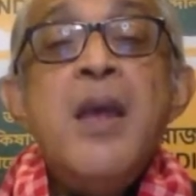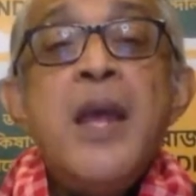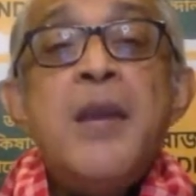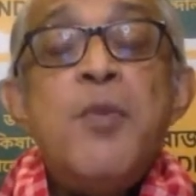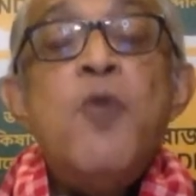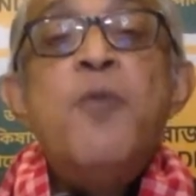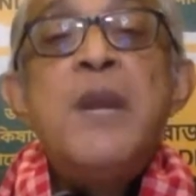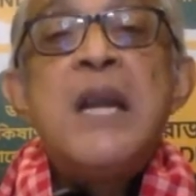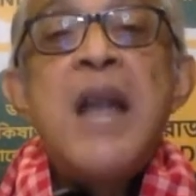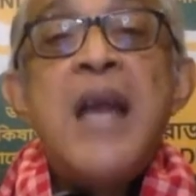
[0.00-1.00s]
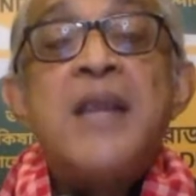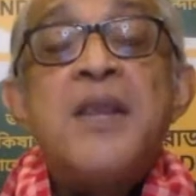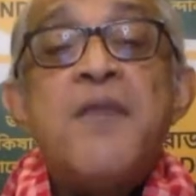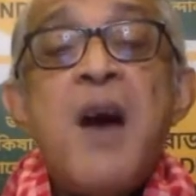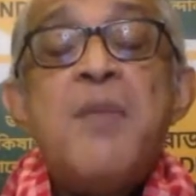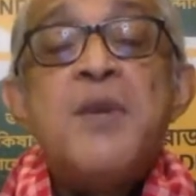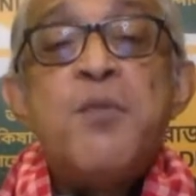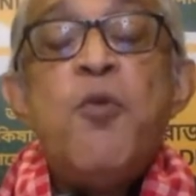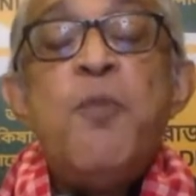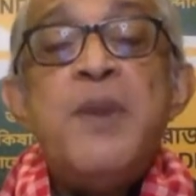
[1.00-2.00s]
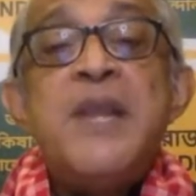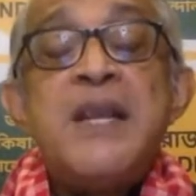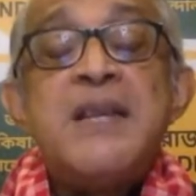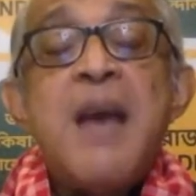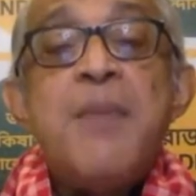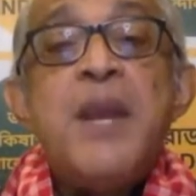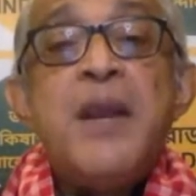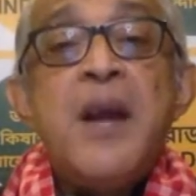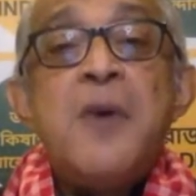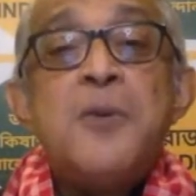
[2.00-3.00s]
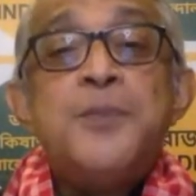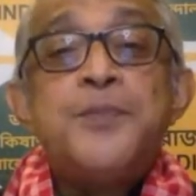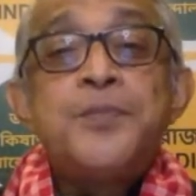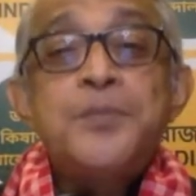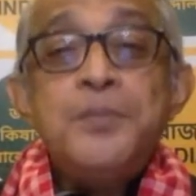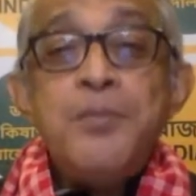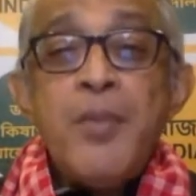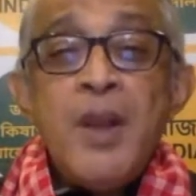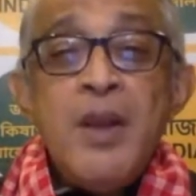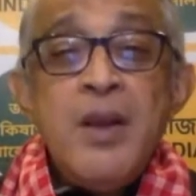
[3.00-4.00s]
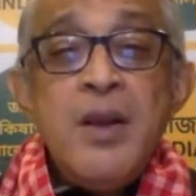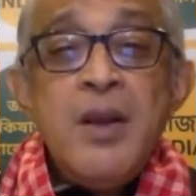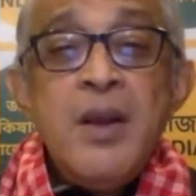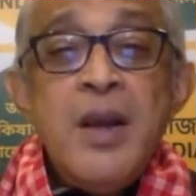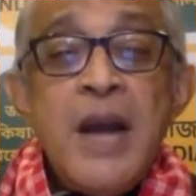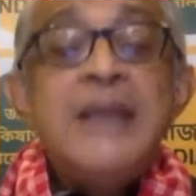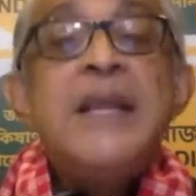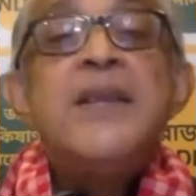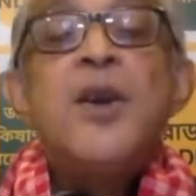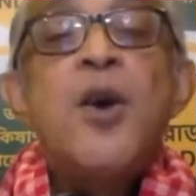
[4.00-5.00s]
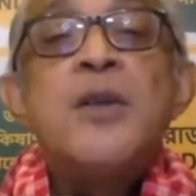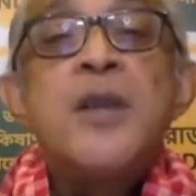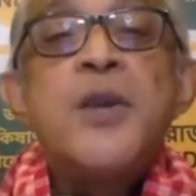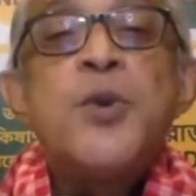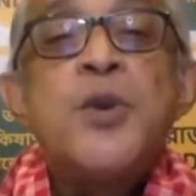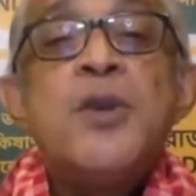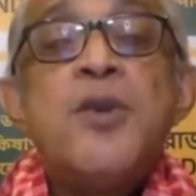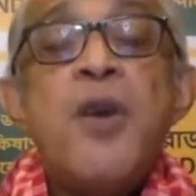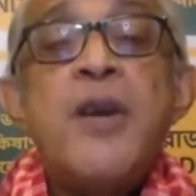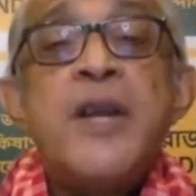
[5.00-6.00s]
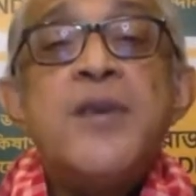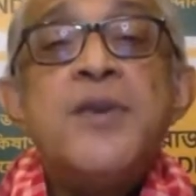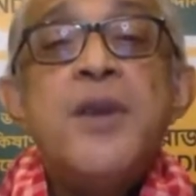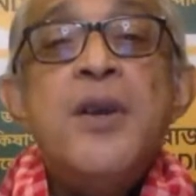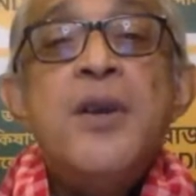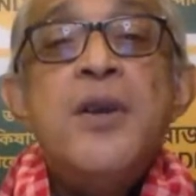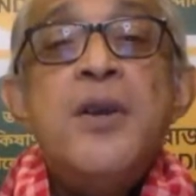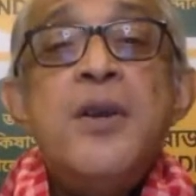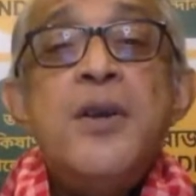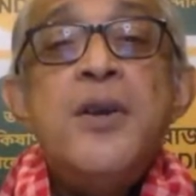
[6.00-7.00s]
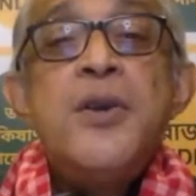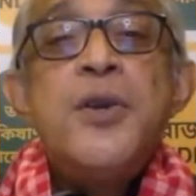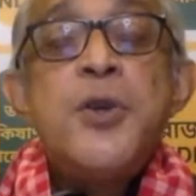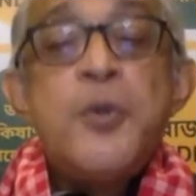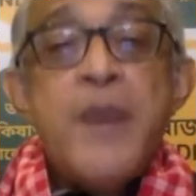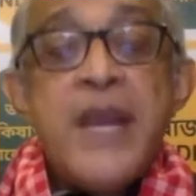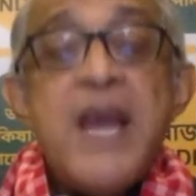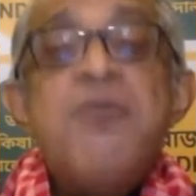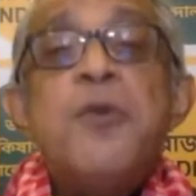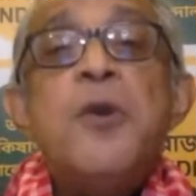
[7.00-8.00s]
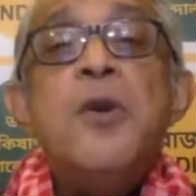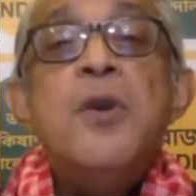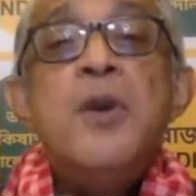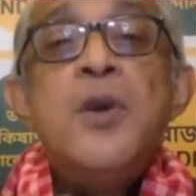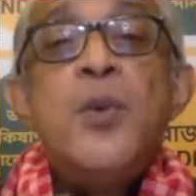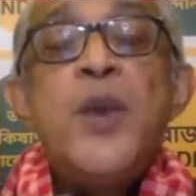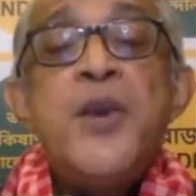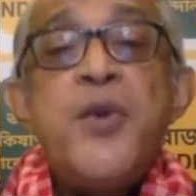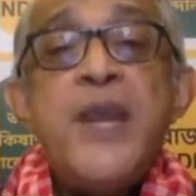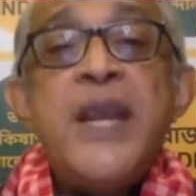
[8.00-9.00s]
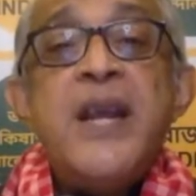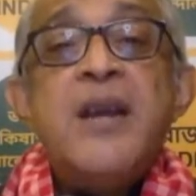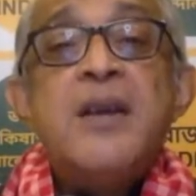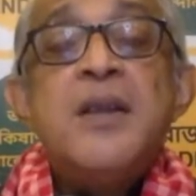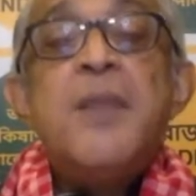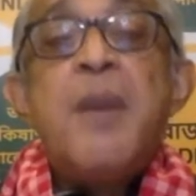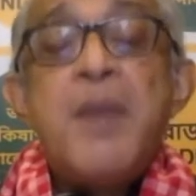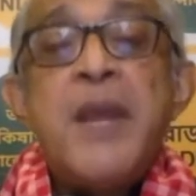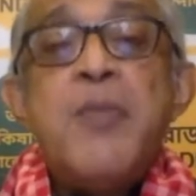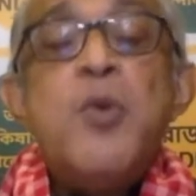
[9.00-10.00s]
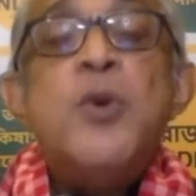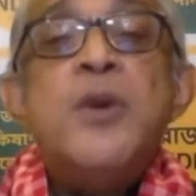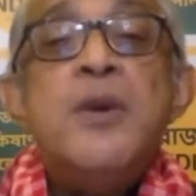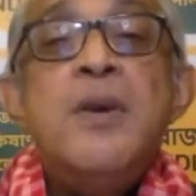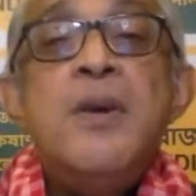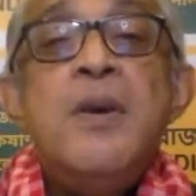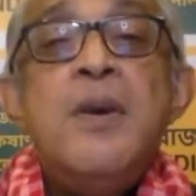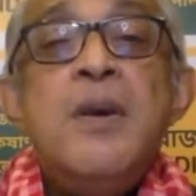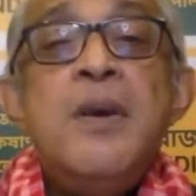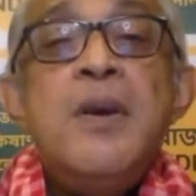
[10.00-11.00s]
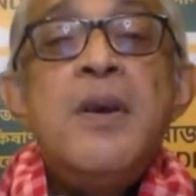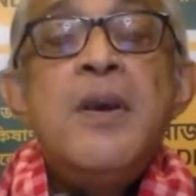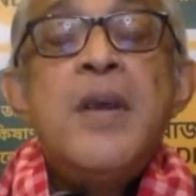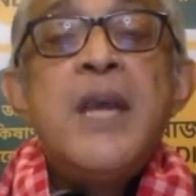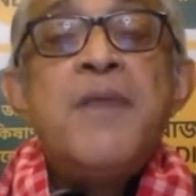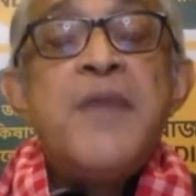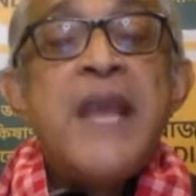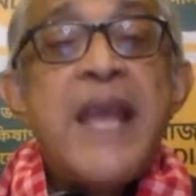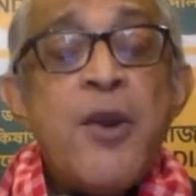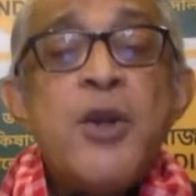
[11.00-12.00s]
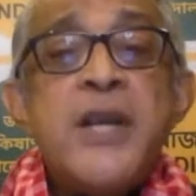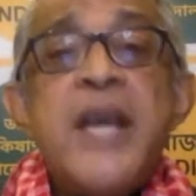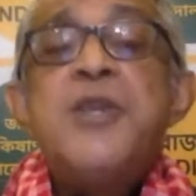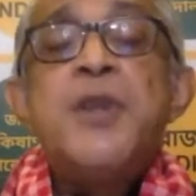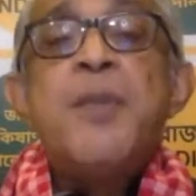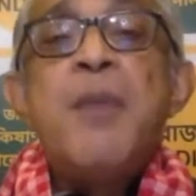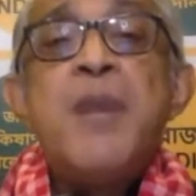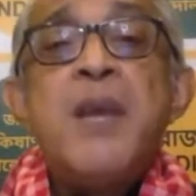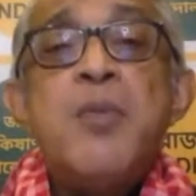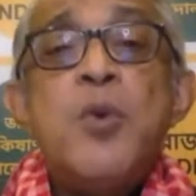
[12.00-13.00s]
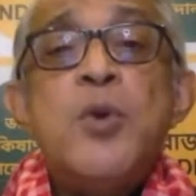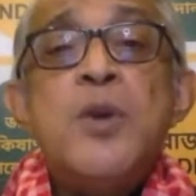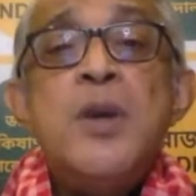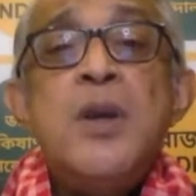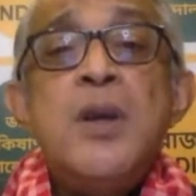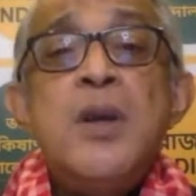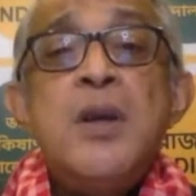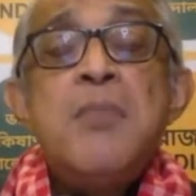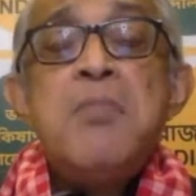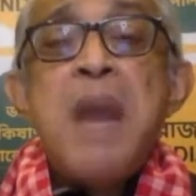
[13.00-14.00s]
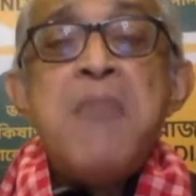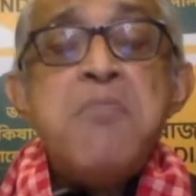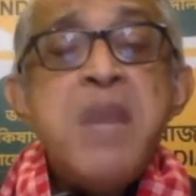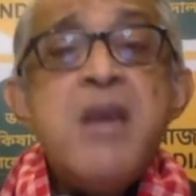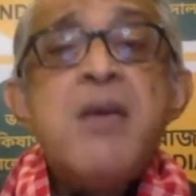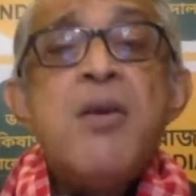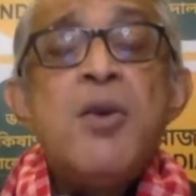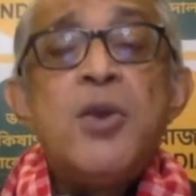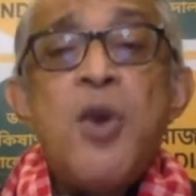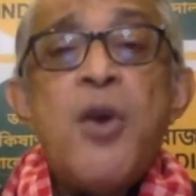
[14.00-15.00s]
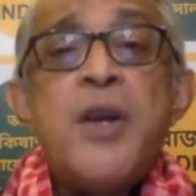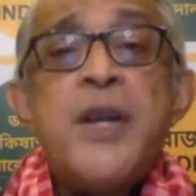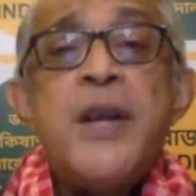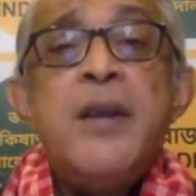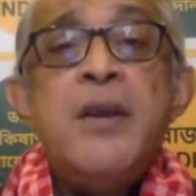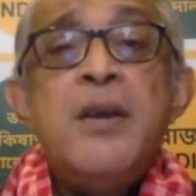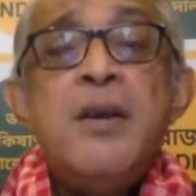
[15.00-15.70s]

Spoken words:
In a movement like the farmers' movement that is happening now, I think the constitutional authorities should be careful when reading the public mood. If they cannot gauge the public mood by mere authority